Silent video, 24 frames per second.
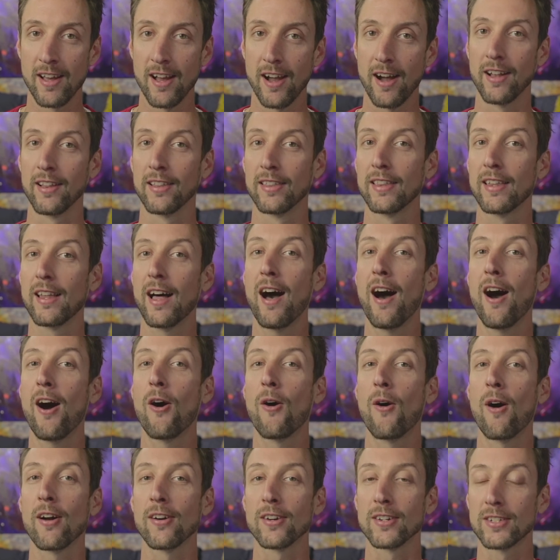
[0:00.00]

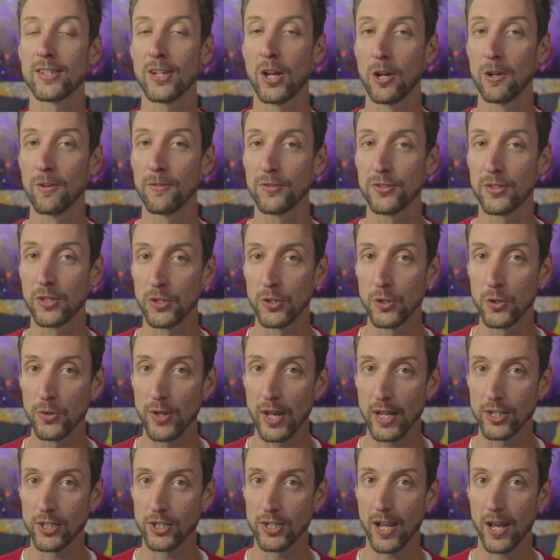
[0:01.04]
Allow ourselves to do
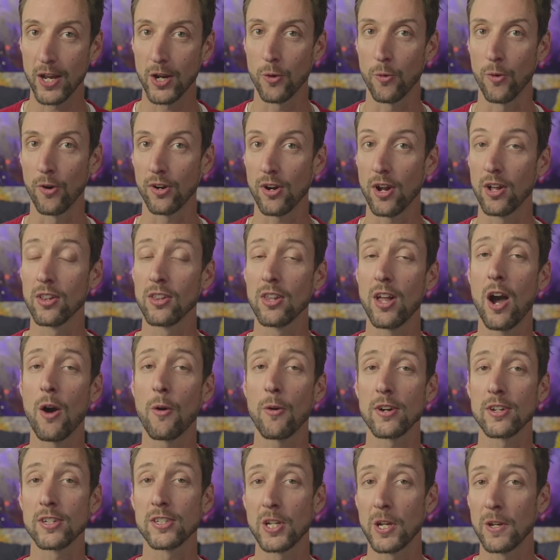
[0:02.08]
that shadow work. Allow
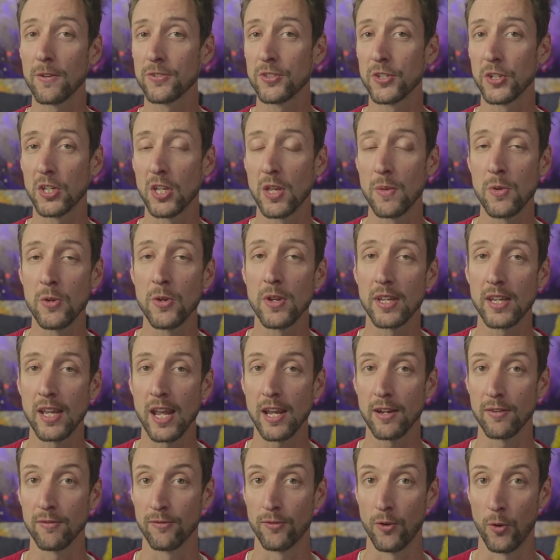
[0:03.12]
ourselves to
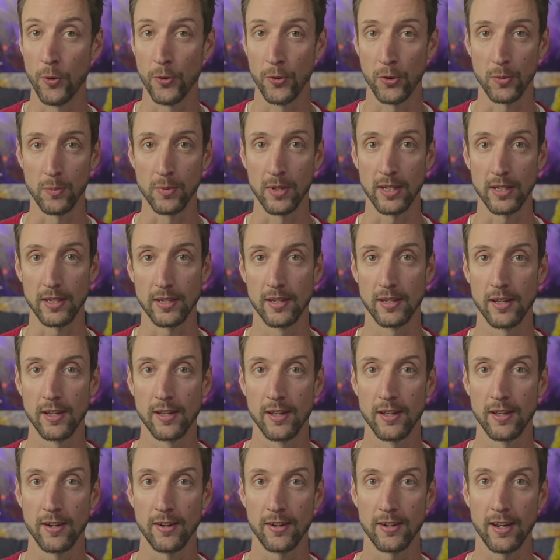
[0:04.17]
communicate vulnerably,
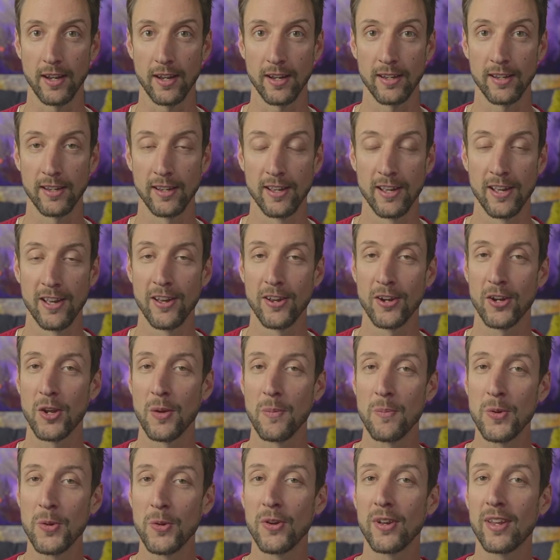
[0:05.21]
okay?
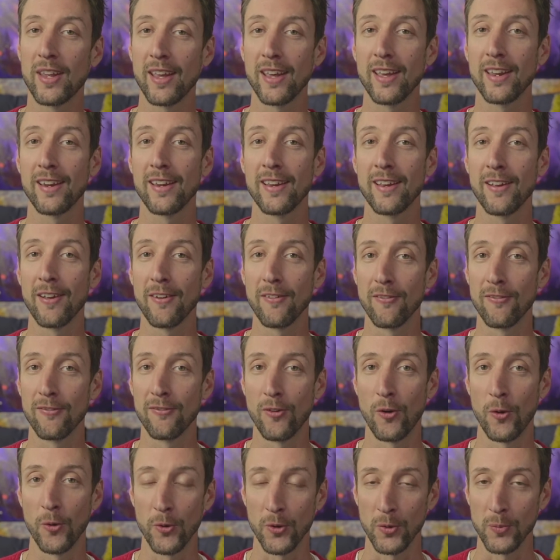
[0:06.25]
Communicating
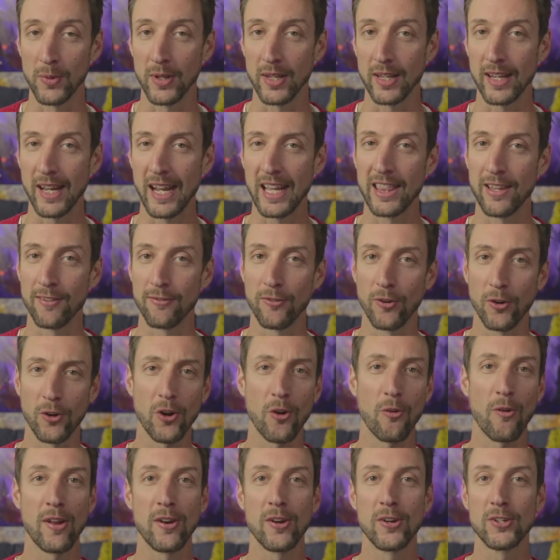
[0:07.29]
vulnerably. And the
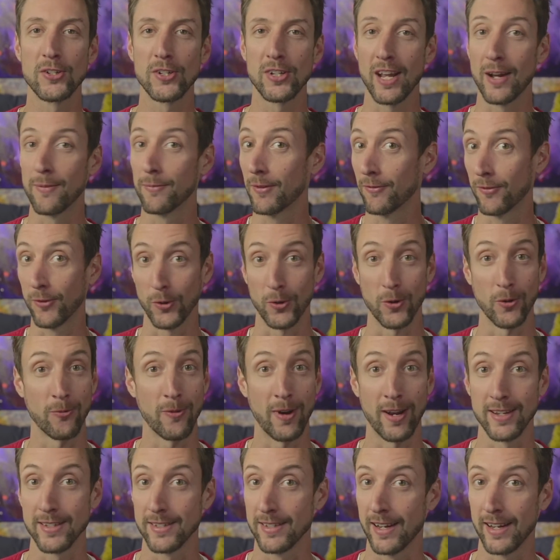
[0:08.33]
Virgo energy, I'm a Virgo
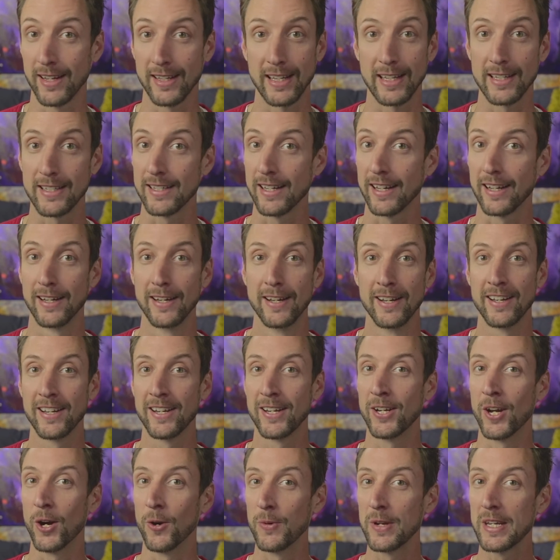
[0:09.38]
rising, I get ya.
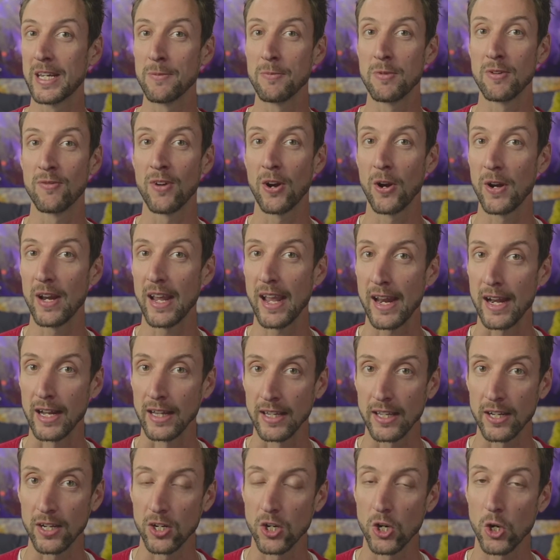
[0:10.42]
You know, we can be very
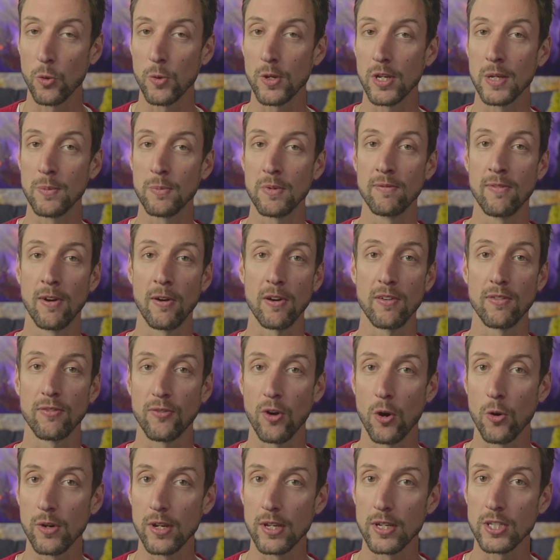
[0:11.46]
analytical, we can be very
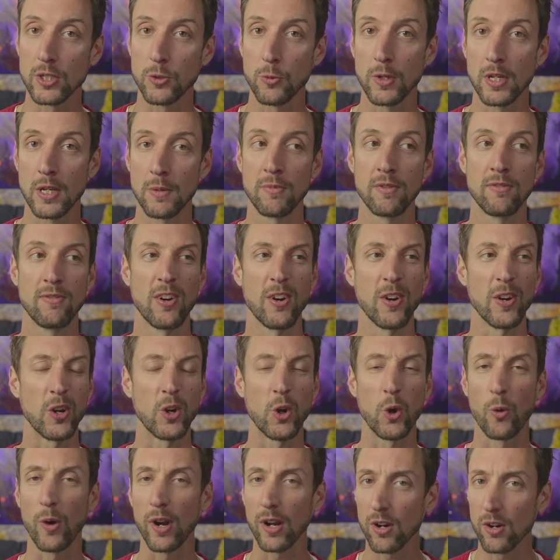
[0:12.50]
focused, we can be very
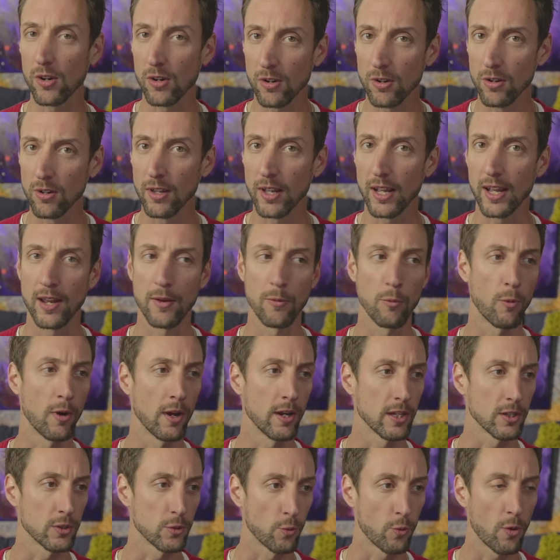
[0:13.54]
critical and
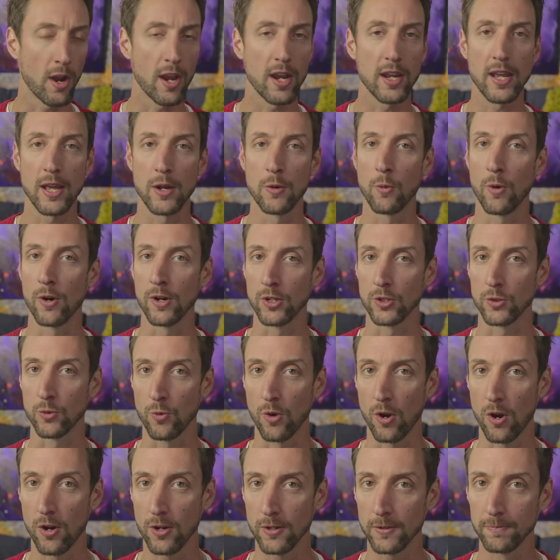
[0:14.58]
what is right and what is
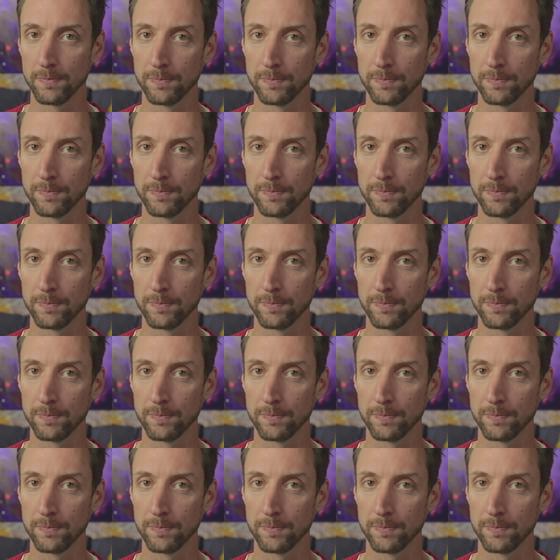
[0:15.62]
wrong.